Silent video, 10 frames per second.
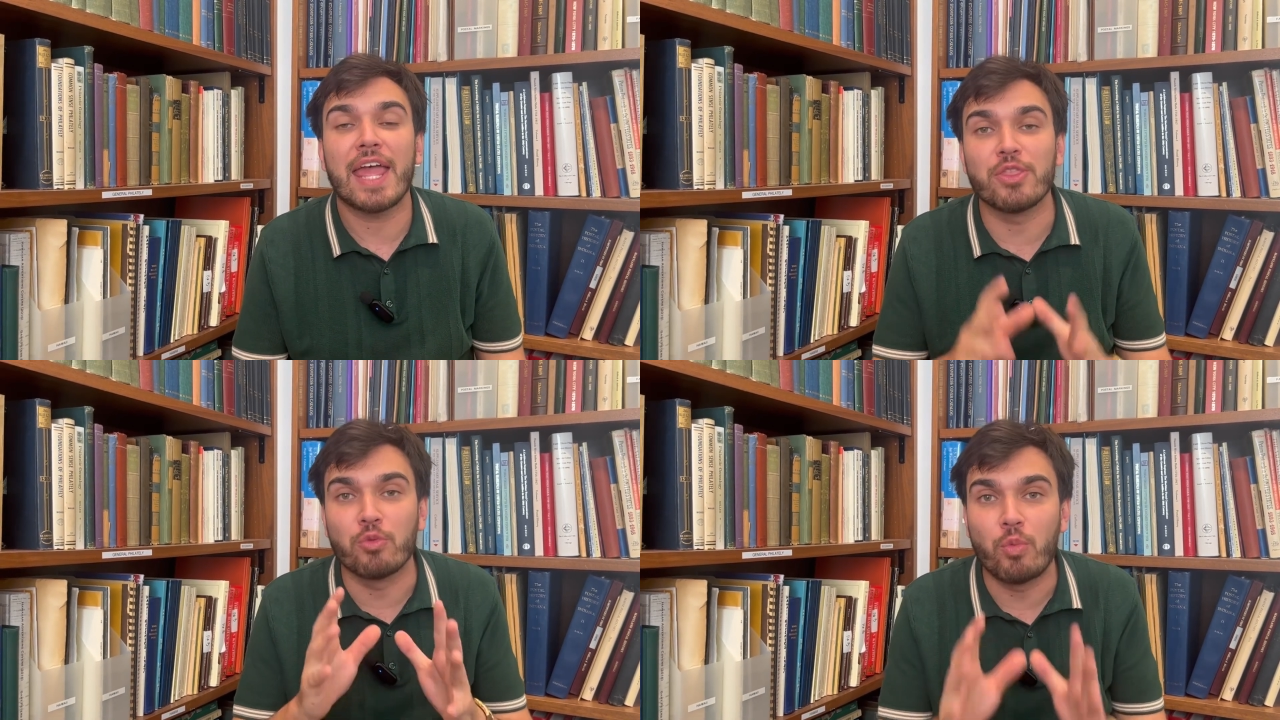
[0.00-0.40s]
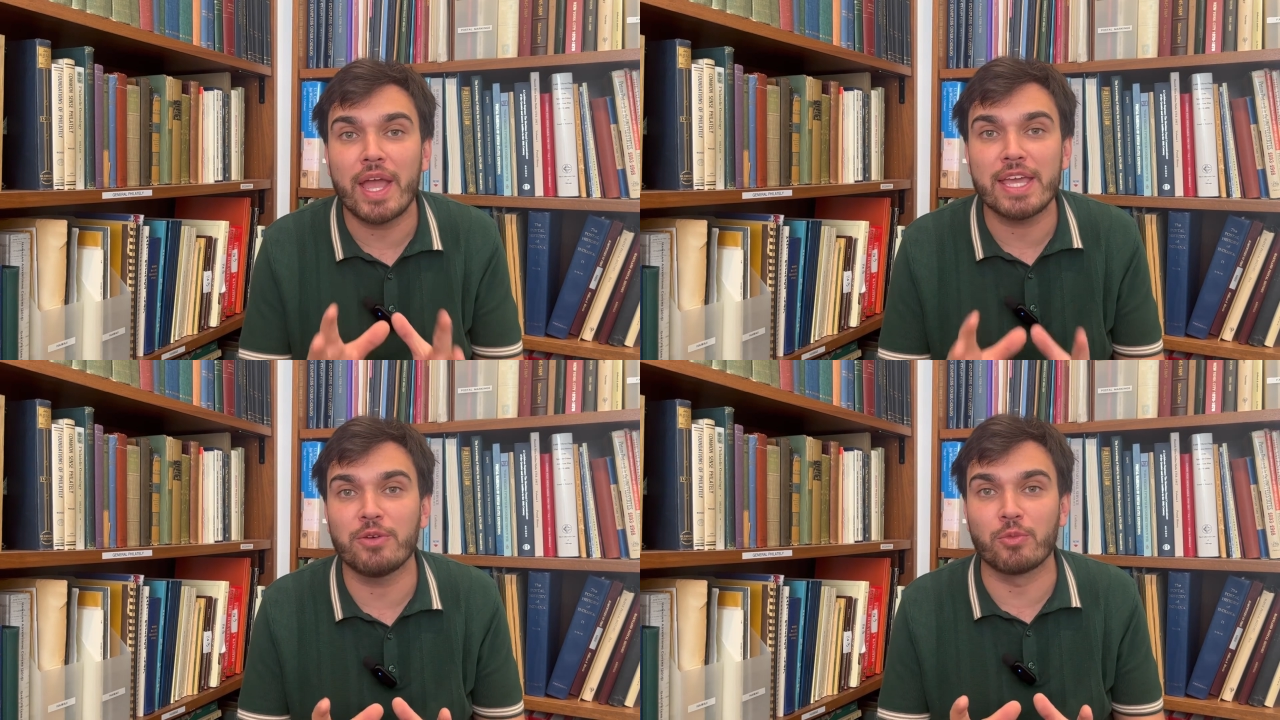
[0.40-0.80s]
and the
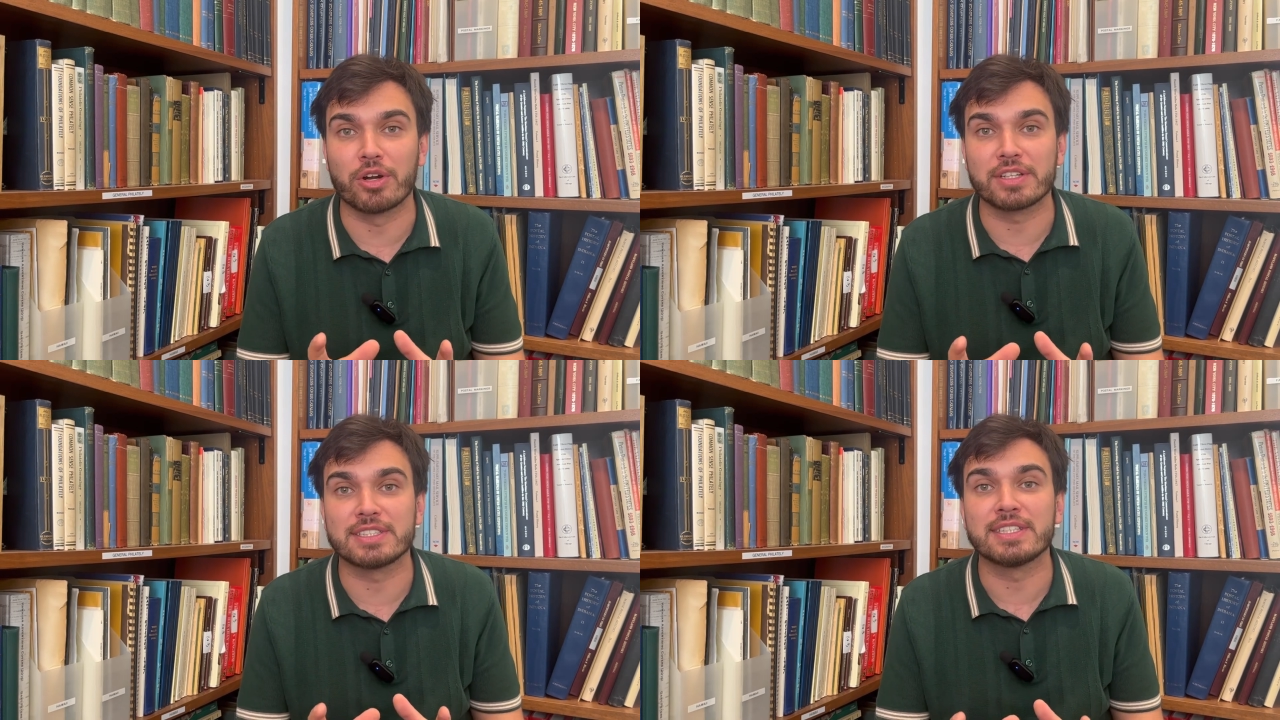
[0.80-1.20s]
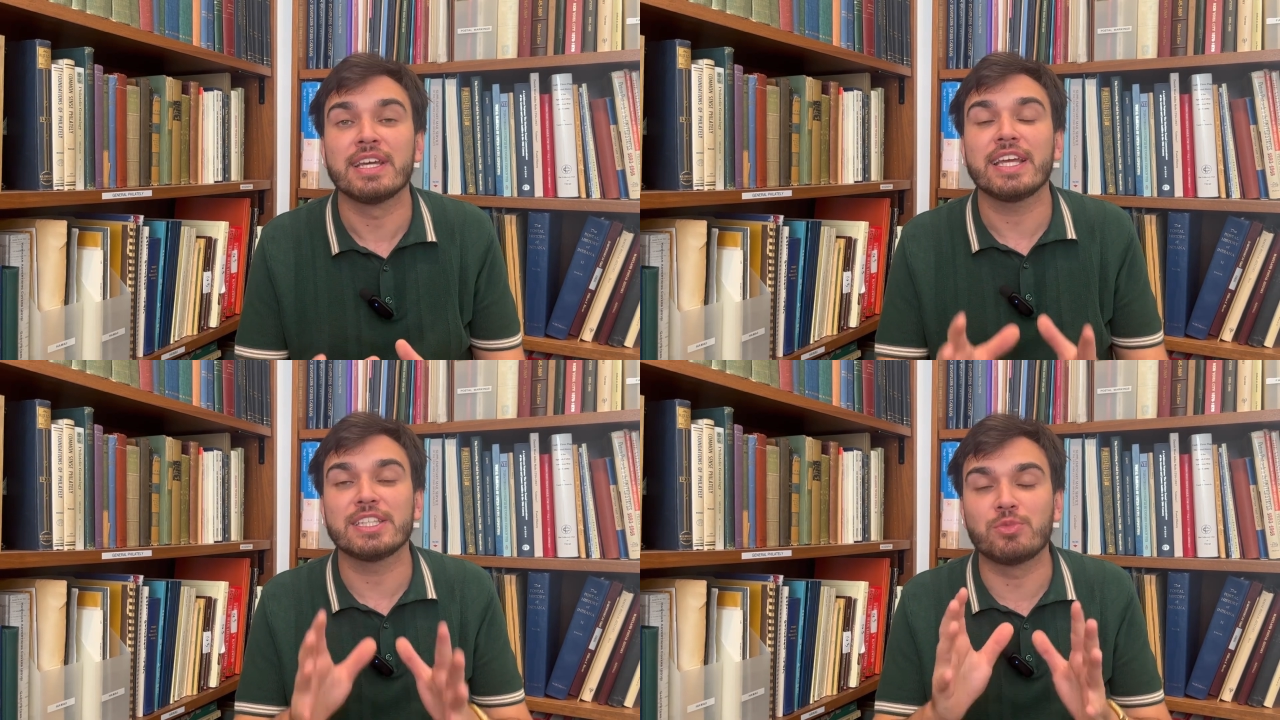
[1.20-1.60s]
way it works
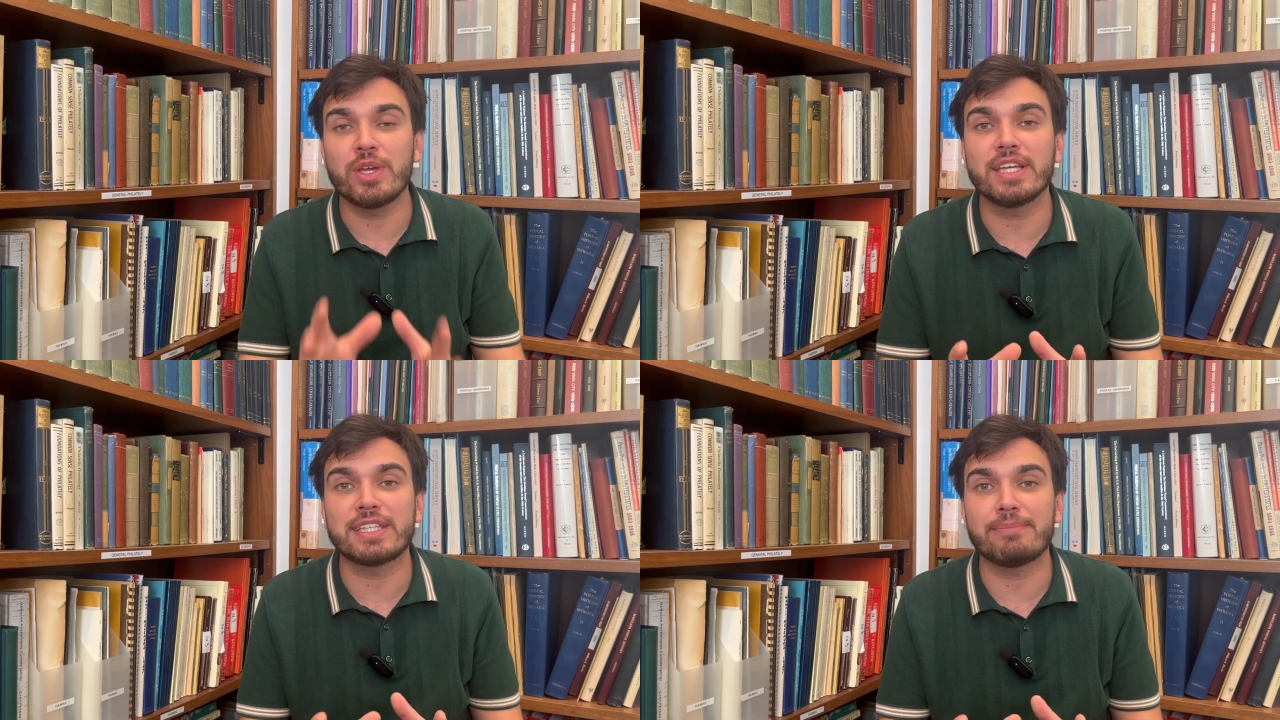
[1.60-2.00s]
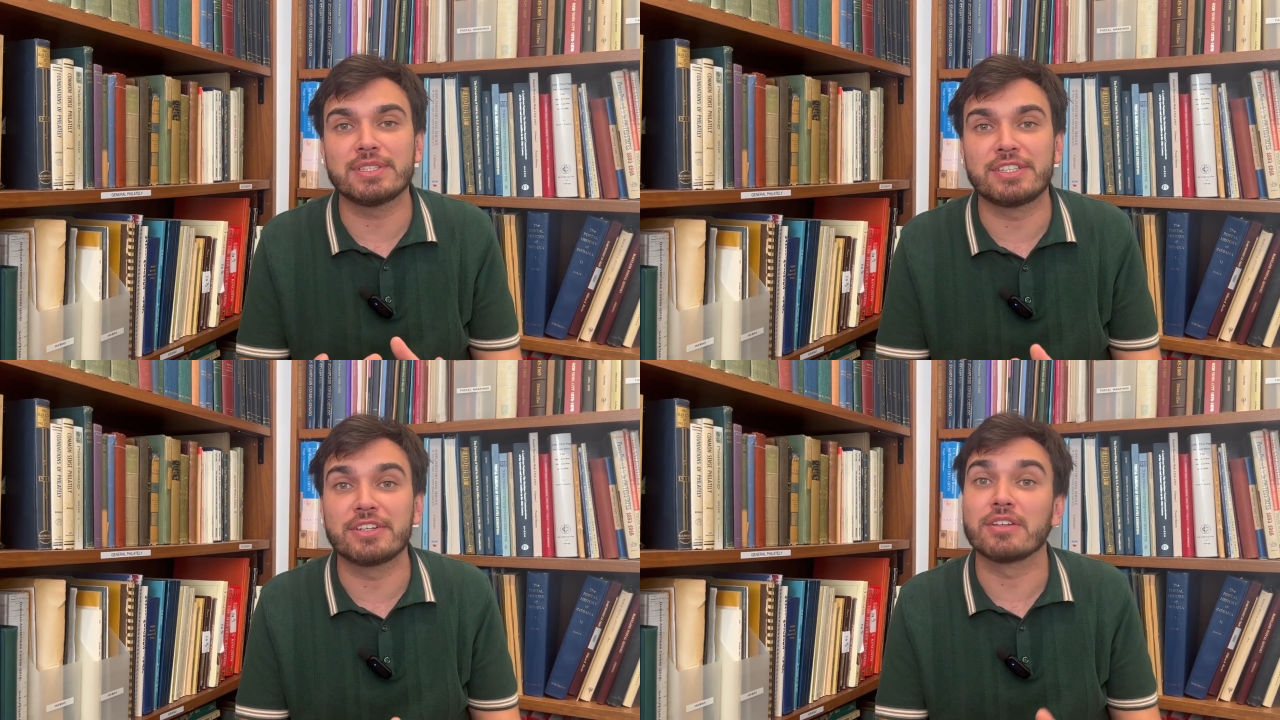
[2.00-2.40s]
is we accept
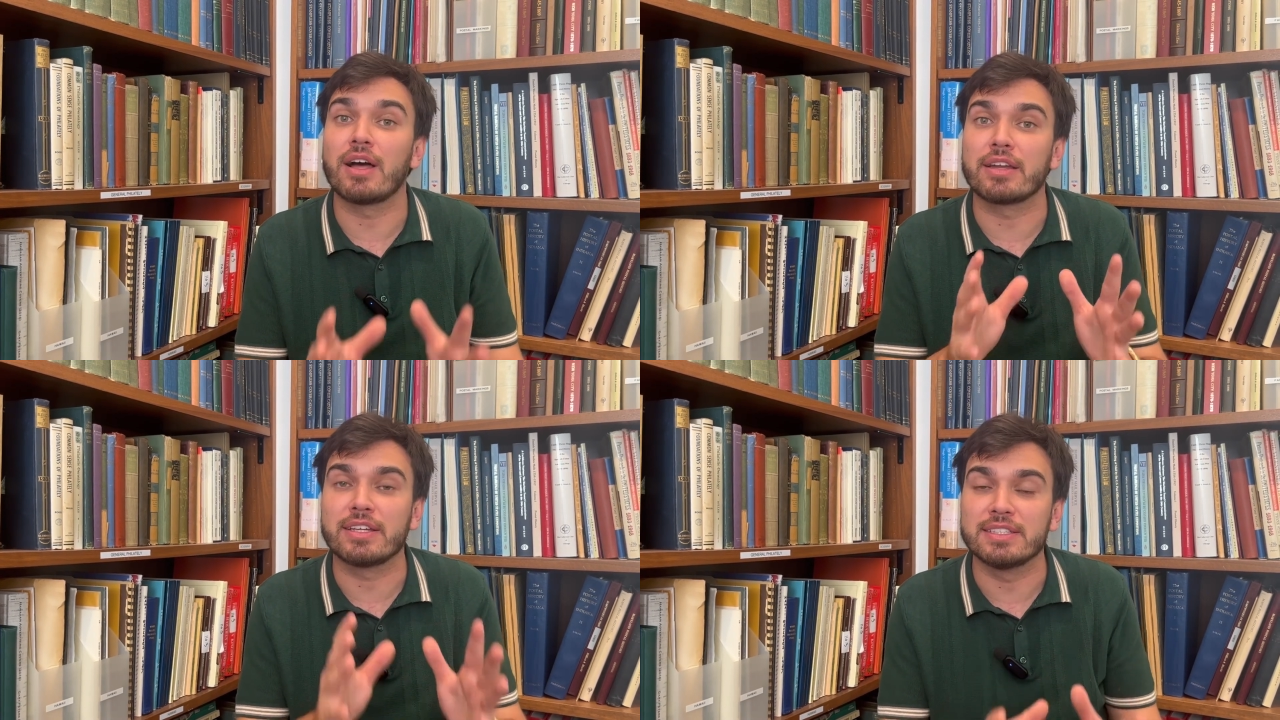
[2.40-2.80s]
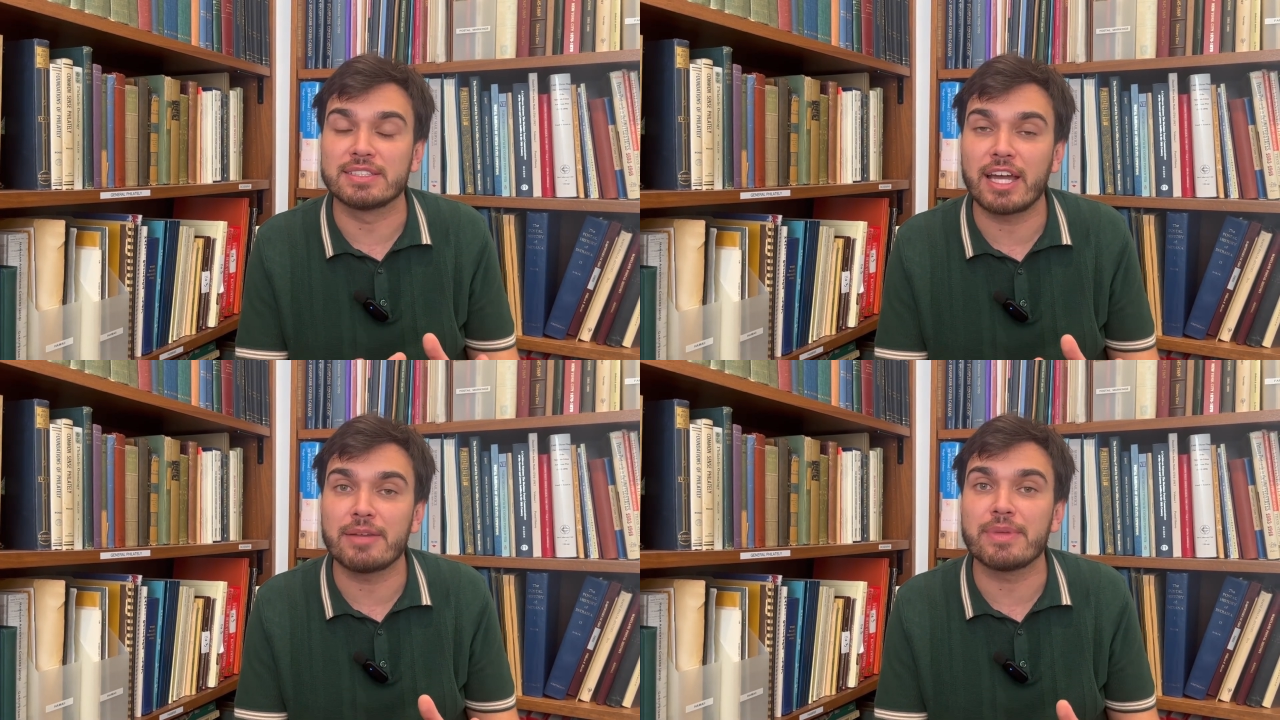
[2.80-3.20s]
material on
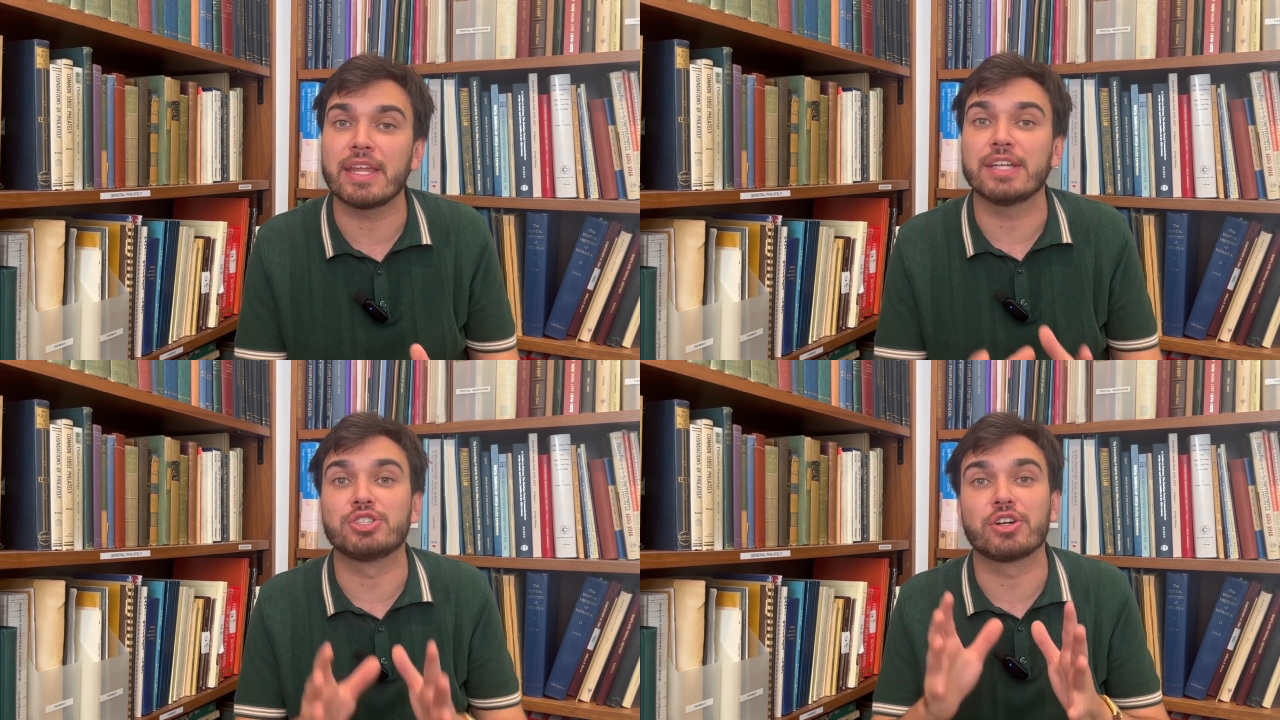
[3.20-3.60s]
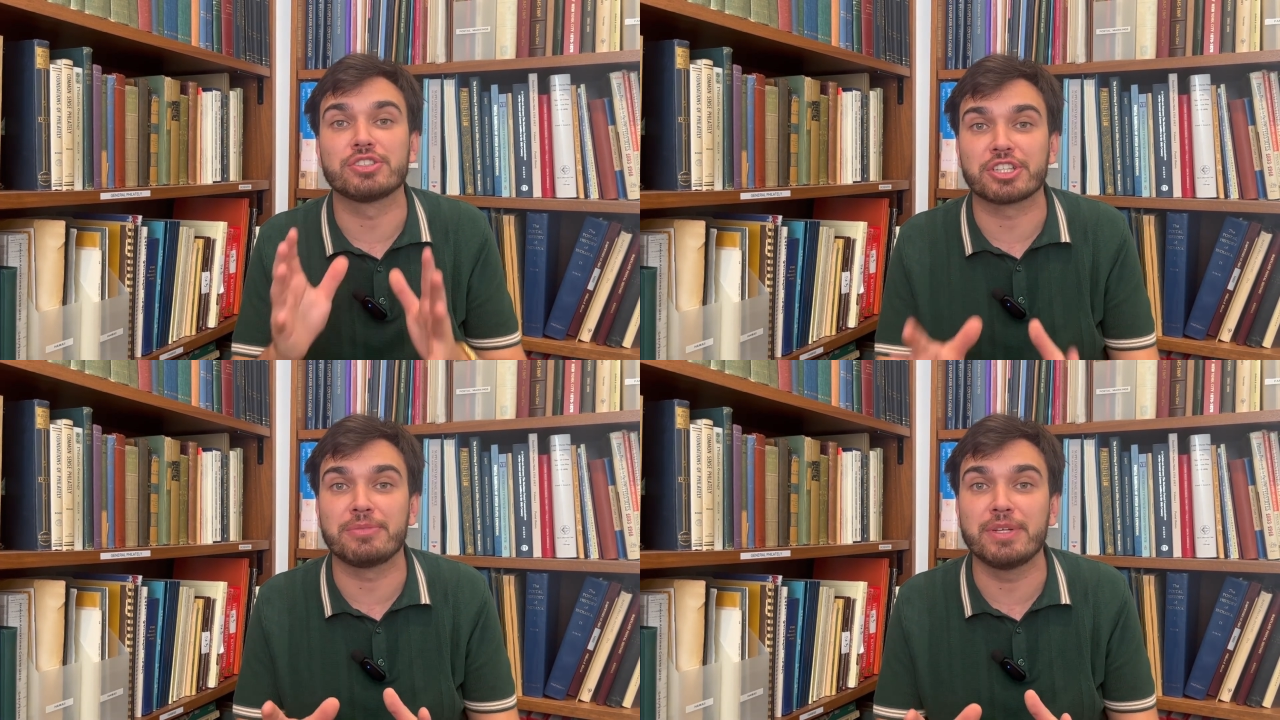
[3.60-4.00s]
consignment and
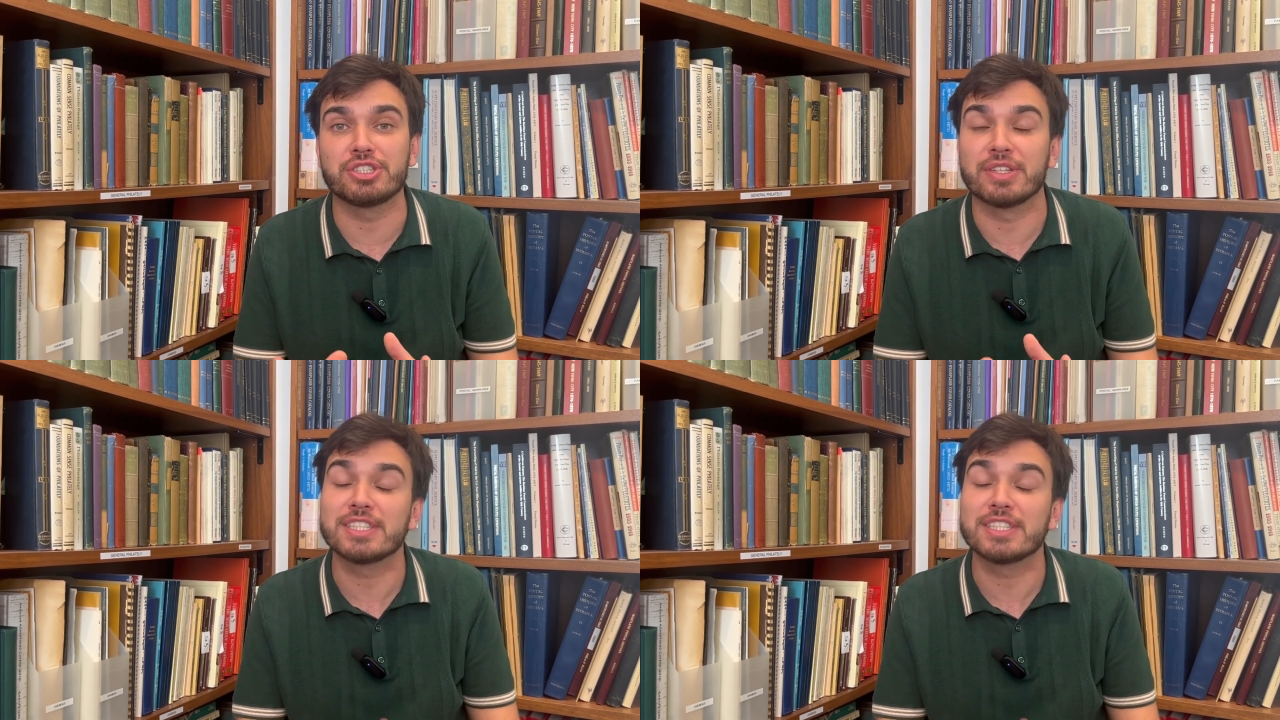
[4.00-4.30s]
charge a commission.